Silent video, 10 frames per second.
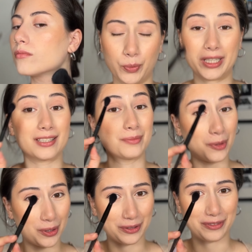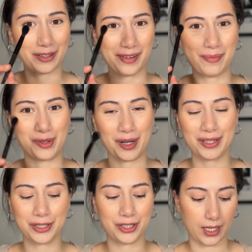With a smaller fluffy
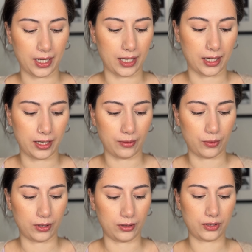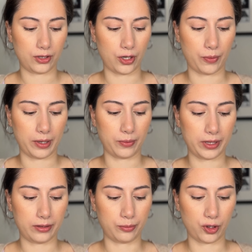brush, I will go in with
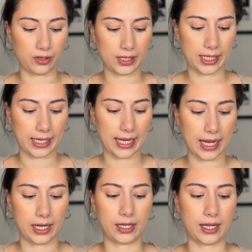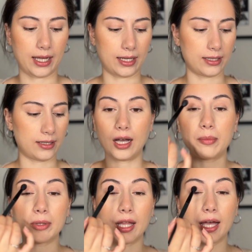the bronzer again and
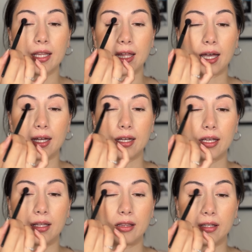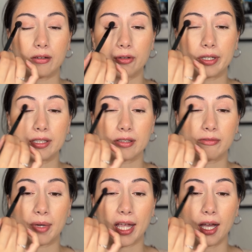apply that in the crease of
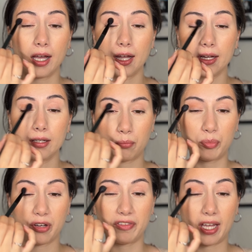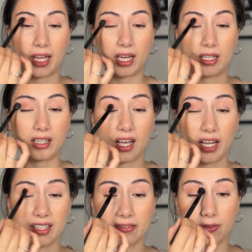my eye. Buff it in
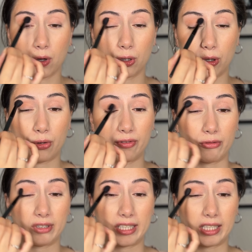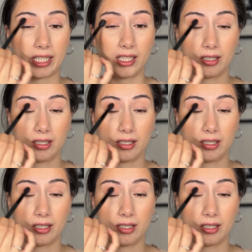kind of all over really,